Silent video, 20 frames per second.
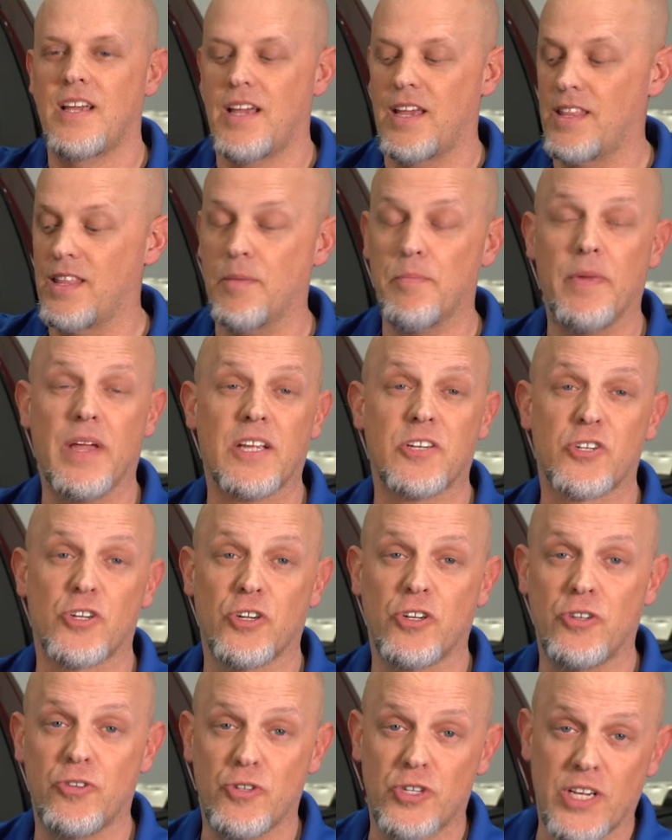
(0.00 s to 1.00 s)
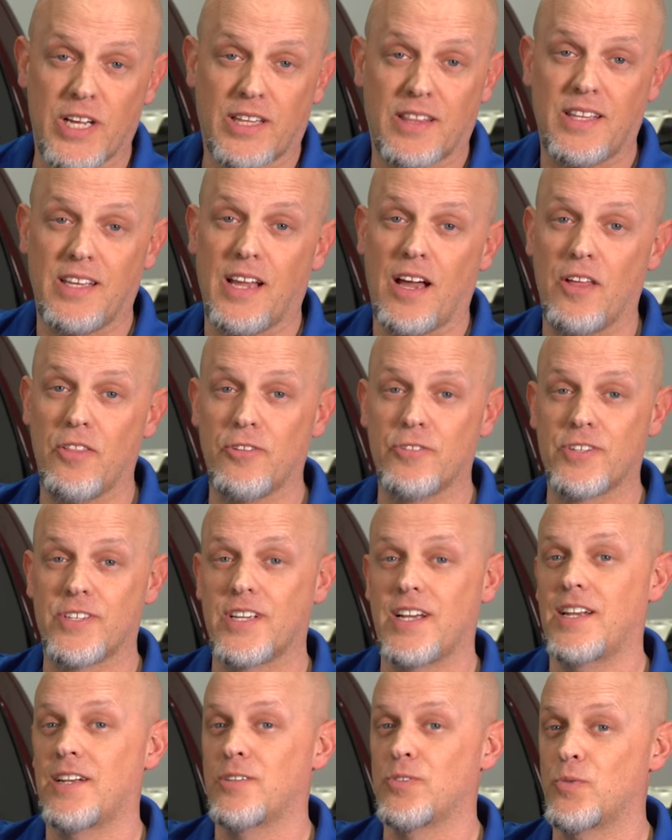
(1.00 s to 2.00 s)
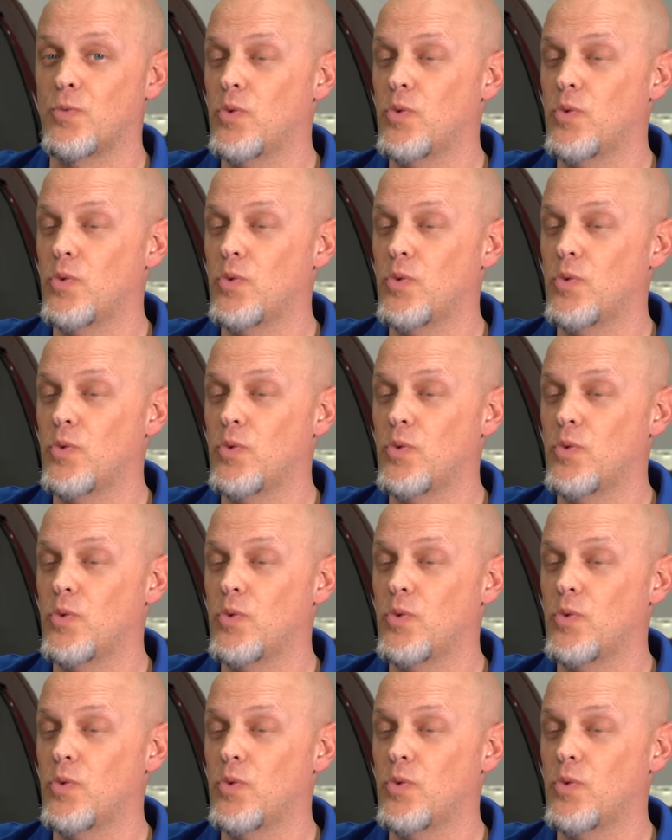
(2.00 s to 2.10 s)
And then make sure you check the other side as